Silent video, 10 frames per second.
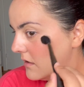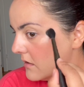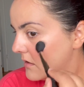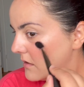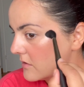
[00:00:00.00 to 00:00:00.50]

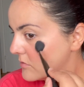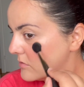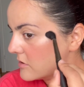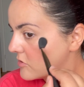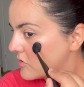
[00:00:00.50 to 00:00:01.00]
to
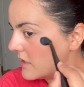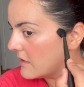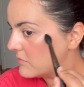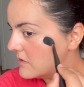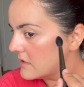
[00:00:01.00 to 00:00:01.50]

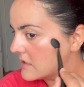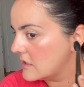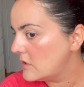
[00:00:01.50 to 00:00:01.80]
describe this.